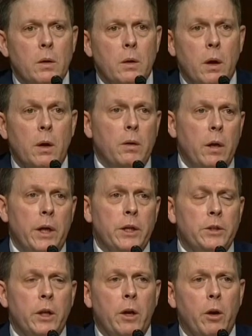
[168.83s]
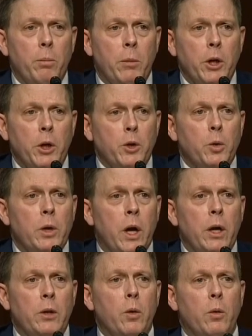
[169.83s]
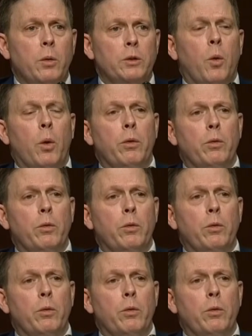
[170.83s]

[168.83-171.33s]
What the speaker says: Like I said, my usual conduit was going